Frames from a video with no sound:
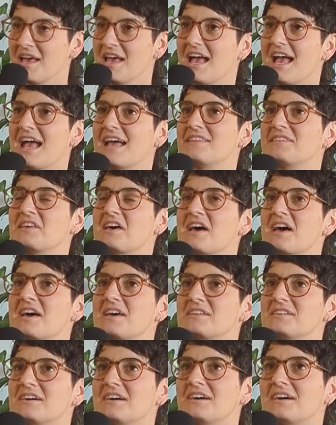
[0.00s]
And
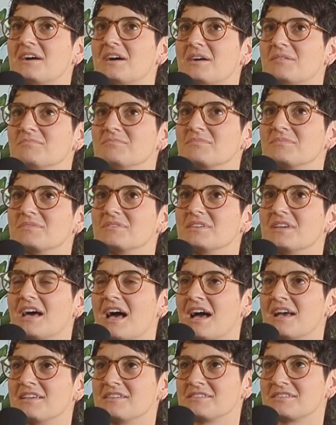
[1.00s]
then
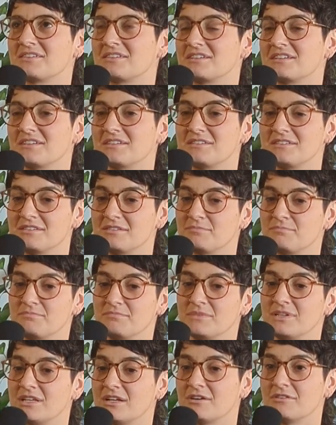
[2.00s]
I started to,
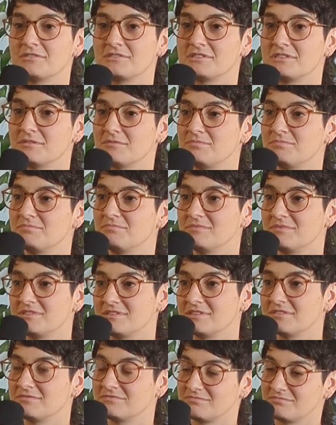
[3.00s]
you know, to
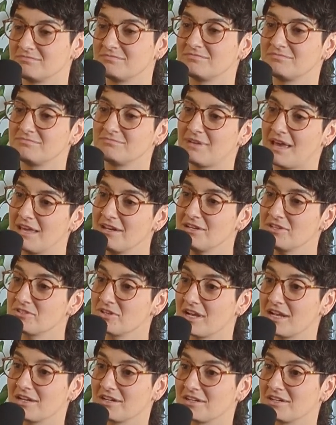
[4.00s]

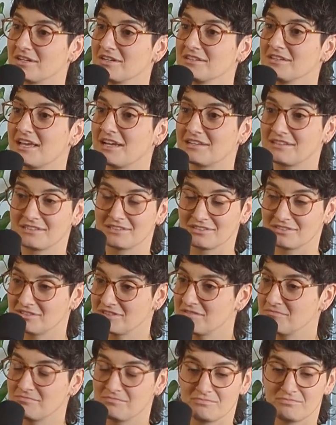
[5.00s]
penetrate her, like
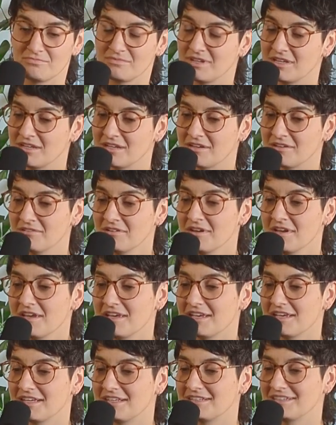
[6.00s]
she, you know,
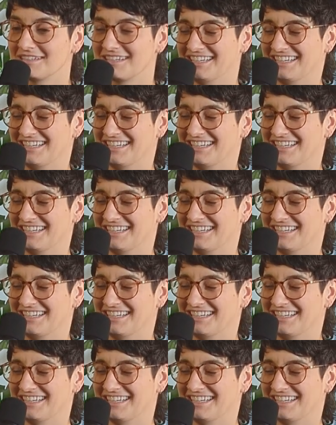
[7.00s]
and